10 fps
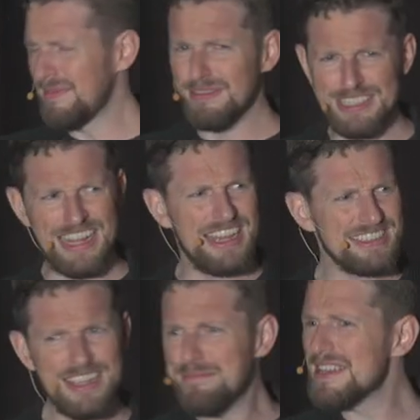was it
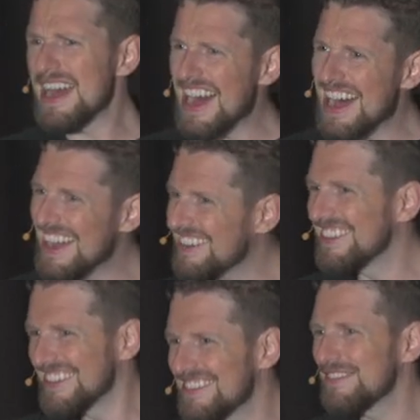XAPI or
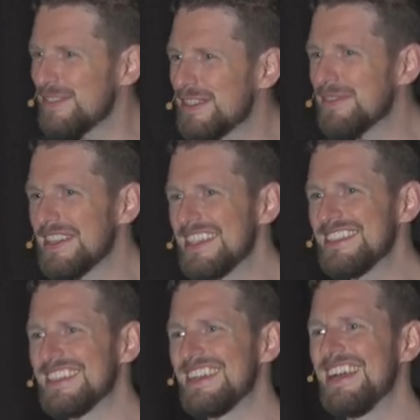like there's a few different
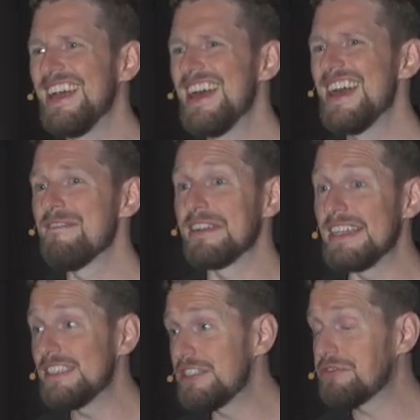things there around industry